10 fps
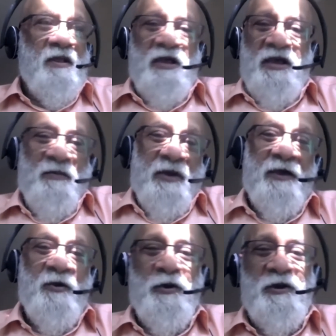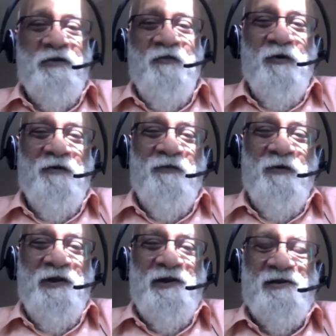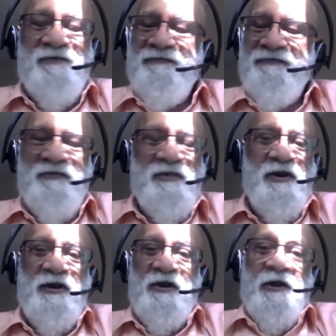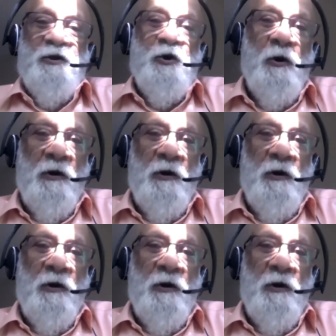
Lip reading: Am I going to fall for it? Not at all.